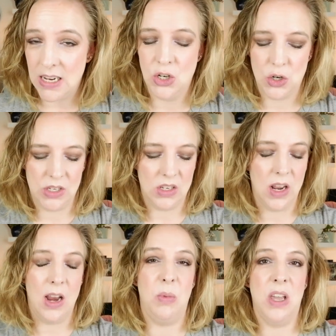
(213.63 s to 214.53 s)

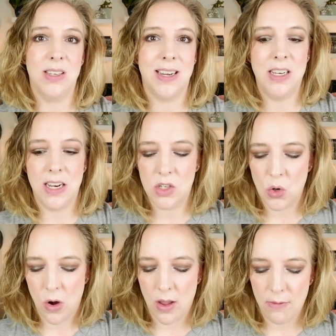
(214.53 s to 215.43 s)
interested in, because I did
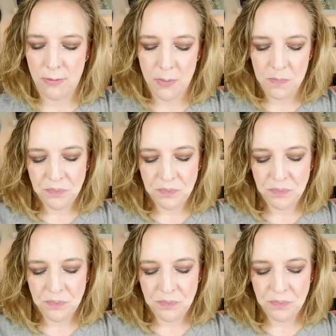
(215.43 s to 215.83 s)
sort of